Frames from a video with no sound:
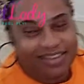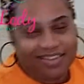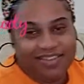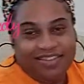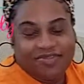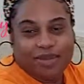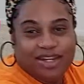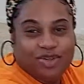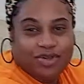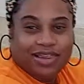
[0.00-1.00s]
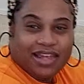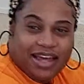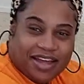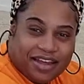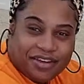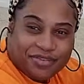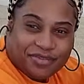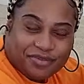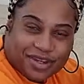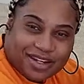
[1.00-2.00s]
This is my new love.
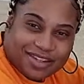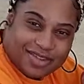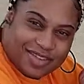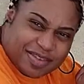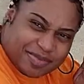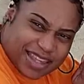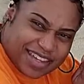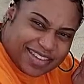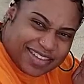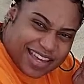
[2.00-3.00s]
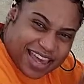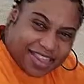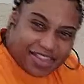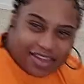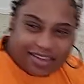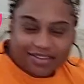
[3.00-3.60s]
We're going to do some things together.